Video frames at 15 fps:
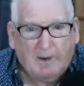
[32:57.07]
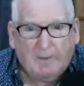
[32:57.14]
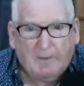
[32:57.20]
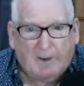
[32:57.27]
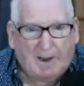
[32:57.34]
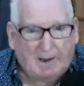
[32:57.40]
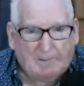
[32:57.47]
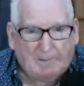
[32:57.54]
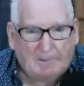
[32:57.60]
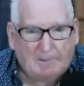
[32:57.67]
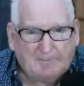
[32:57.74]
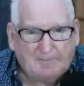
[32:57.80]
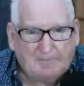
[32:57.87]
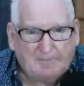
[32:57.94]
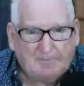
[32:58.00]
Parliament,
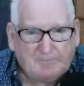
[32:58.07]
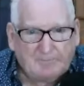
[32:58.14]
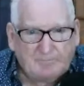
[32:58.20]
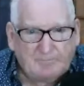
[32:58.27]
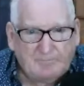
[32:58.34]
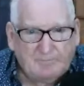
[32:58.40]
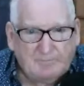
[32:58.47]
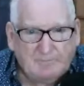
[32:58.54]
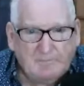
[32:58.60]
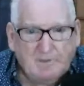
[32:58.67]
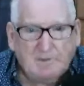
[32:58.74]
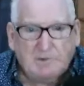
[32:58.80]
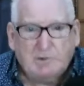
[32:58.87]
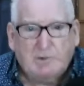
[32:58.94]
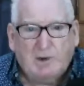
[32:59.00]

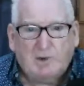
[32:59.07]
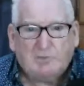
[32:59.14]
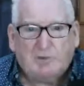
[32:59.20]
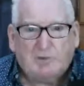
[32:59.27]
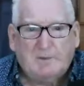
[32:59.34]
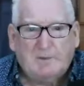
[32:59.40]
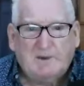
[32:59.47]
you have to be